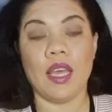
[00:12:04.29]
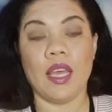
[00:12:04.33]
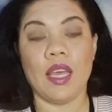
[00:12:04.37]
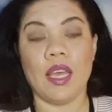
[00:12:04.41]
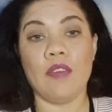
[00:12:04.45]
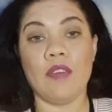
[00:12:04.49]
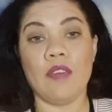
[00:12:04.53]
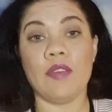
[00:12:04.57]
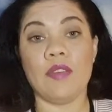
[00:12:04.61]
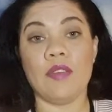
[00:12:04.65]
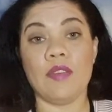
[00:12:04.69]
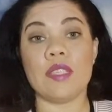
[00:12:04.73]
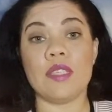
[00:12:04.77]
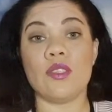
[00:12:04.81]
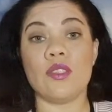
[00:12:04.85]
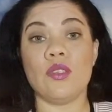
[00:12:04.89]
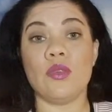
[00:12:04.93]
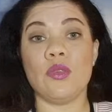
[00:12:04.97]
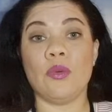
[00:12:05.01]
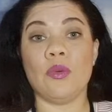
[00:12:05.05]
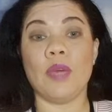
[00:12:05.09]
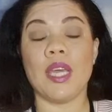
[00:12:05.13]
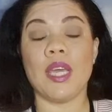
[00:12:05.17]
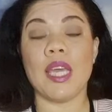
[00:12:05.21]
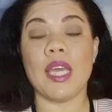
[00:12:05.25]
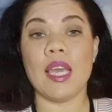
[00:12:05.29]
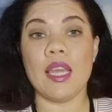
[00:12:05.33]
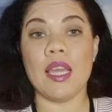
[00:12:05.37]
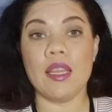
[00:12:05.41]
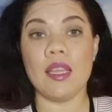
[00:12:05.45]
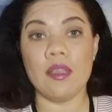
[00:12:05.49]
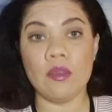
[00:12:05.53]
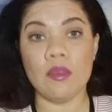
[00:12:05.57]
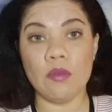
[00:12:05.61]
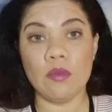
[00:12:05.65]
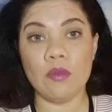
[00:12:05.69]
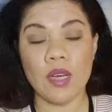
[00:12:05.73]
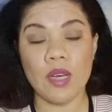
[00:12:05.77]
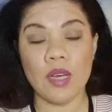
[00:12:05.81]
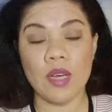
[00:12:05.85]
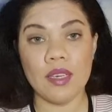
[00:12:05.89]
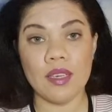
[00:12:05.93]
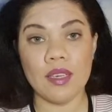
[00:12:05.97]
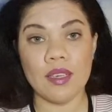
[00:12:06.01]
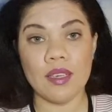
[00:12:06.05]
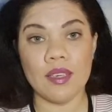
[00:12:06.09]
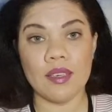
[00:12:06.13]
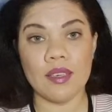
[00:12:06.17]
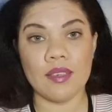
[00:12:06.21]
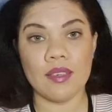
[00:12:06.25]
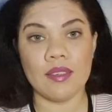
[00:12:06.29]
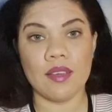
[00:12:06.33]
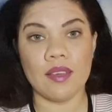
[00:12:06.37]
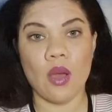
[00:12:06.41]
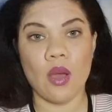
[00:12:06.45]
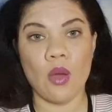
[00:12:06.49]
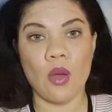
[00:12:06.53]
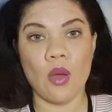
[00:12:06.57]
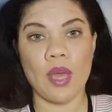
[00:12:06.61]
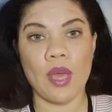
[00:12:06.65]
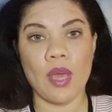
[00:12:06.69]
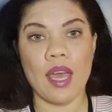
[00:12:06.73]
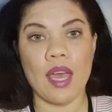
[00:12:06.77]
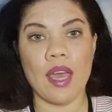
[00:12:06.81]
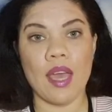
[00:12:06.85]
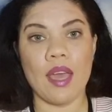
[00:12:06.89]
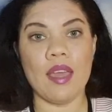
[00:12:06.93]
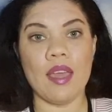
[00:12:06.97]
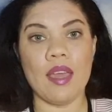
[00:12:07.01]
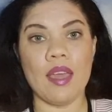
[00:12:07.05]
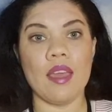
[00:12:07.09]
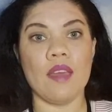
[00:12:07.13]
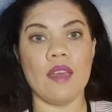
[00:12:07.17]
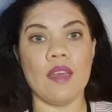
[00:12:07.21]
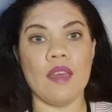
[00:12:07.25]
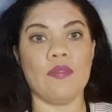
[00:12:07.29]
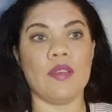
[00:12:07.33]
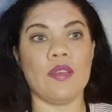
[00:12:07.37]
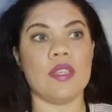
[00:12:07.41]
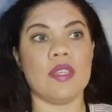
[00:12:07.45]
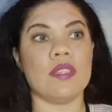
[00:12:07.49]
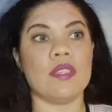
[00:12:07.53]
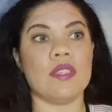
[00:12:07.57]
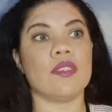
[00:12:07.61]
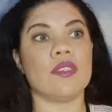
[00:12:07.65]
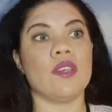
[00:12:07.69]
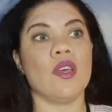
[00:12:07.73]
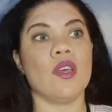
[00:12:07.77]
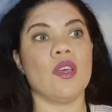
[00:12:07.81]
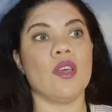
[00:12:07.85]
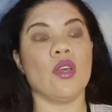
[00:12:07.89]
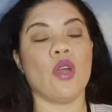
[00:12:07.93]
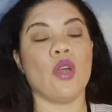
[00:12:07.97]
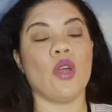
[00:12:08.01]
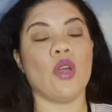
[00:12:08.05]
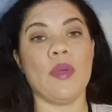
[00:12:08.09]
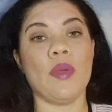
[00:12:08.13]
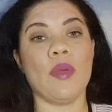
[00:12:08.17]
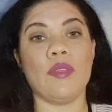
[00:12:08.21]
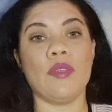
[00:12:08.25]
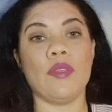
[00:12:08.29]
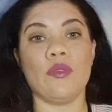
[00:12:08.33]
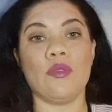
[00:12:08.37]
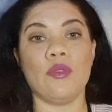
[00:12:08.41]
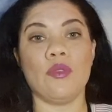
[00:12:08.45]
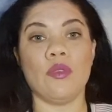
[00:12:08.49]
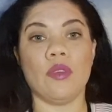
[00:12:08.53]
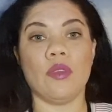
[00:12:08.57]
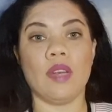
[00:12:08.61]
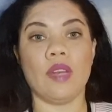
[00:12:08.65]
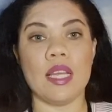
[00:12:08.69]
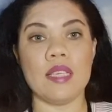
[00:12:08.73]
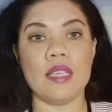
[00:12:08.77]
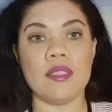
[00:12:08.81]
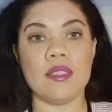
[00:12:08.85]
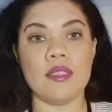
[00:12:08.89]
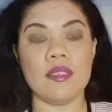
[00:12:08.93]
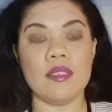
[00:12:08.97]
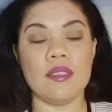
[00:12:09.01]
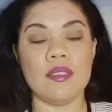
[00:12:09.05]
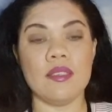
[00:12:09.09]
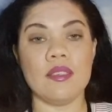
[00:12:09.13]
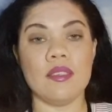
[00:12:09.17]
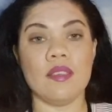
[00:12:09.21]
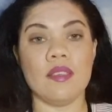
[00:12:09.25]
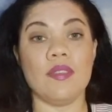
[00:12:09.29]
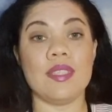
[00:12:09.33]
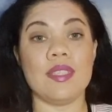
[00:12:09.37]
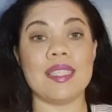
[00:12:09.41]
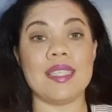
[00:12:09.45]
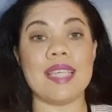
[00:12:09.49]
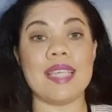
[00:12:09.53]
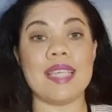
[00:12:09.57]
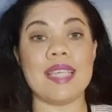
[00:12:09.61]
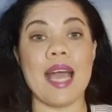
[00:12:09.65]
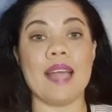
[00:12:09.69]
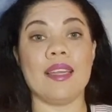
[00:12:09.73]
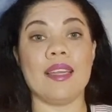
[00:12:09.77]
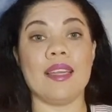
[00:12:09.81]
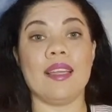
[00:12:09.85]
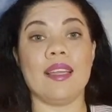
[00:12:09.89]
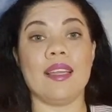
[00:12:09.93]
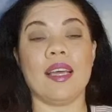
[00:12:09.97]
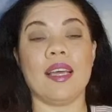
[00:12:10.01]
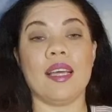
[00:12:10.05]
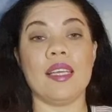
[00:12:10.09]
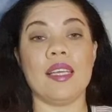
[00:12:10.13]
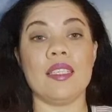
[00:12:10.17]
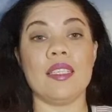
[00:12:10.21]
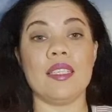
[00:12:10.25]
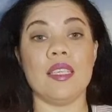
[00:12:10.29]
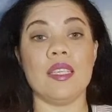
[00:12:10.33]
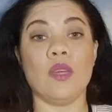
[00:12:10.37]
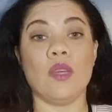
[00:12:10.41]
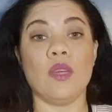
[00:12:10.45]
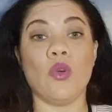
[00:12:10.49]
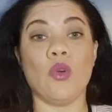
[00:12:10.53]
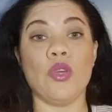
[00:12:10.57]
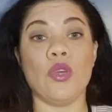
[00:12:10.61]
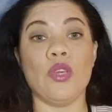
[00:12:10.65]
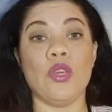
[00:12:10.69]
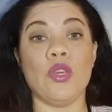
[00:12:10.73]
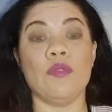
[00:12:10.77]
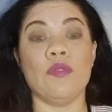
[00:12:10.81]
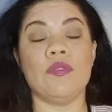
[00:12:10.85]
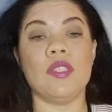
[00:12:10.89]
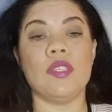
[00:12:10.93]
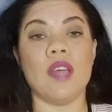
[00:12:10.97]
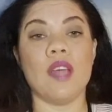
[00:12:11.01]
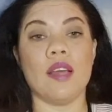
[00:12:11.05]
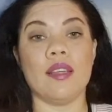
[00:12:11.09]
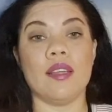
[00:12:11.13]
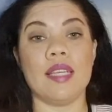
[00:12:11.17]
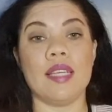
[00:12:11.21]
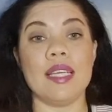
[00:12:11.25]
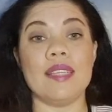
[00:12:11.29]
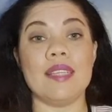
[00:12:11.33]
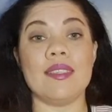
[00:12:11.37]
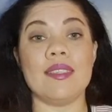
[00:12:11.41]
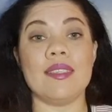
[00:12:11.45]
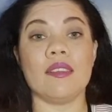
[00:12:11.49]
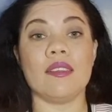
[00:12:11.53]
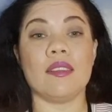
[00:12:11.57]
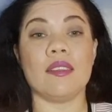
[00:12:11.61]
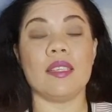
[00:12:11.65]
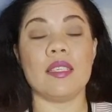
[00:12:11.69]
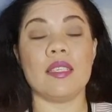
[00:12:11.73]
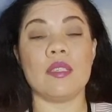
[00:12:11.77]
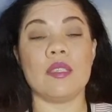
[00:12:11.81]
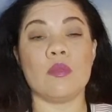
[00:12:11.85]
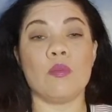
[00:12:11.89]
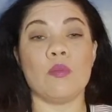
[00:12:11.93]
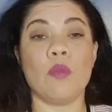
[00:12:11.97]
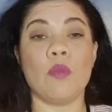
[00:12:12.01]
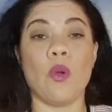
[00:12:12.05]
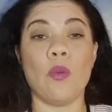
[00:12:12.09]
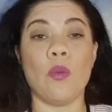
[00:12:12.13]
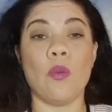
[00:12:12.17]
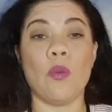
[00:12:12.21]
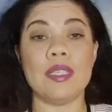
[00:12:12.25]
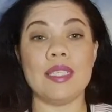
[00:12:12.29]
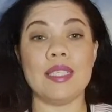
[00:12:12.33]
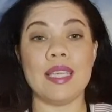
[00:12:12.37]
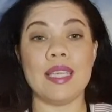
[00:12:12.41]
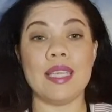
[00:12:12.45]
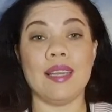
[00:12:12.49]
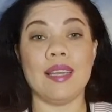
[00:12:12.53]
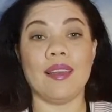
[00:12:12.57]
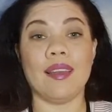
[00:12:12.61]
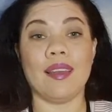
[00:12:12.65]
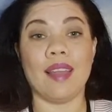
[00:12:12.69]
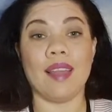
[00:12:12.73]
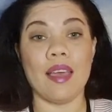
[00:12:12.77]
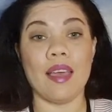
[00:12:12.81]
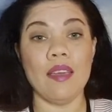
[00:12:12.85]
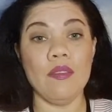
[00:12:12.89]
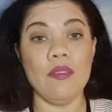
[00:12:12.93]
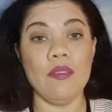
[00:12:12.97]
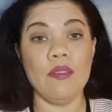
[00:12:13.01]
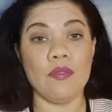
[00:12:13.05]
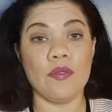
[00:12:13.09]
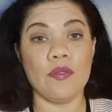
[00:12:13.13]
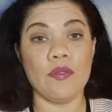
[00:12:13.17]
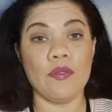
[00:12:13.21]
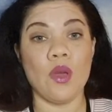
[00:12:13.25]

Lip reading: If it's doing inner work, okay, if it's going through your lessons, if it's analyzing what you've done until this moment in life,